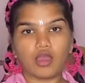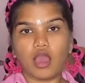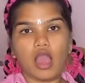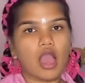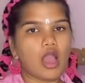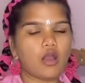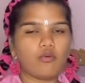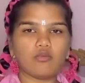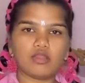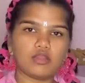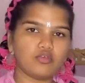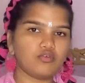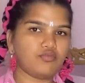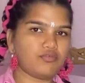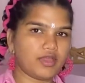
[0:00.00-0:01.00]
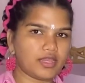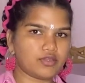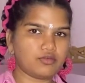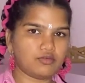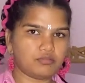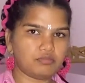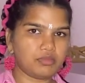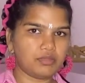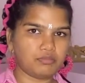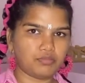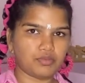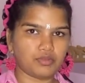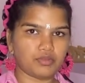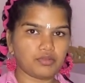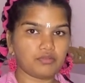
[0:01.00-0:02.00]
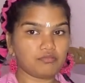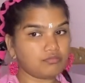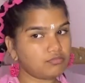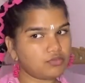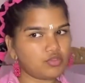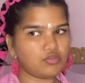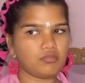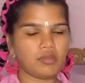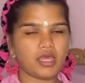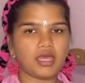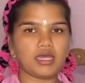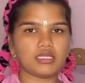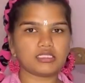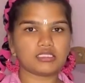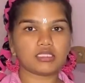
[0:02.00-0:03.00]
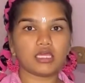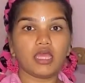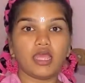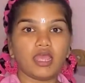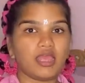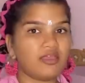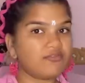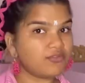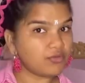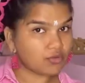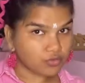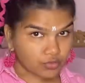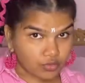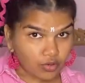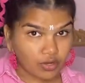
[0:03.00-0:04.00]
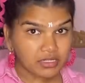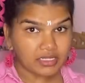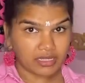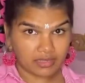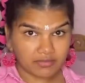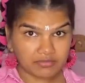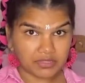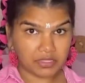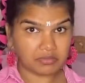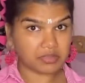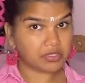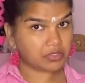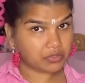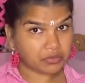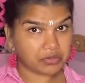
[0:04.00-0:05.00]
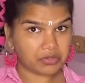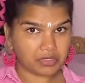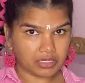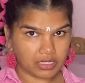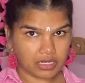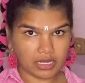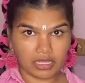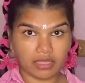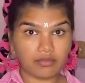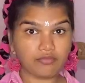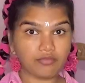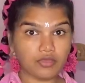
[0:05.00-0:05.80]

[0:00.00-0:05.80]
How will you find good people, you may ask? If you do not have them in your real life,